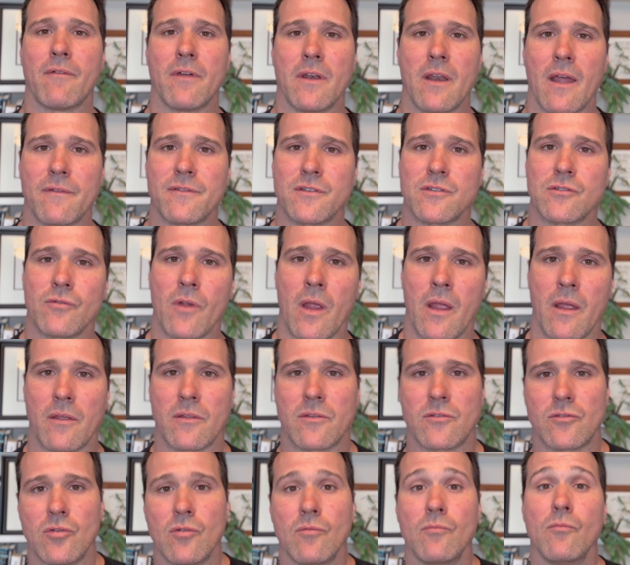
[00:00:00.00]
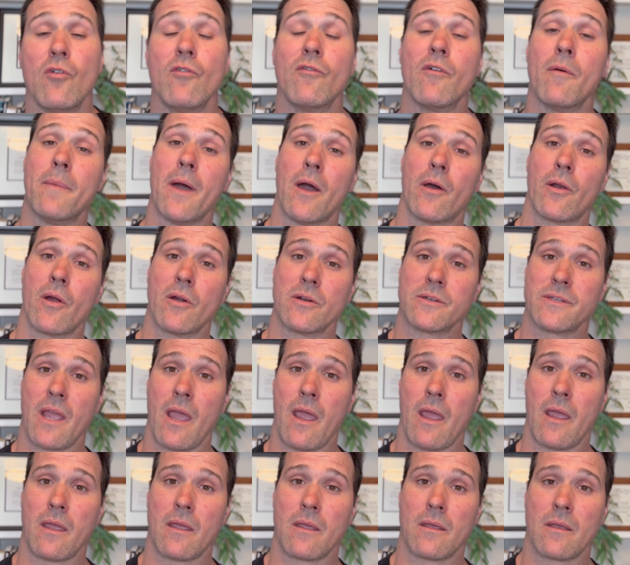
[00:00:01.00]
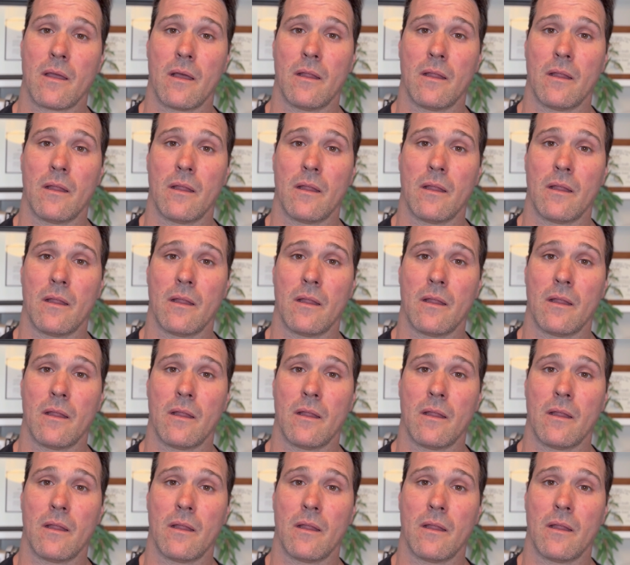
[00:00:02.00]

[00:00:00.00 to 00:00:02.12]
enough strength to move about our day.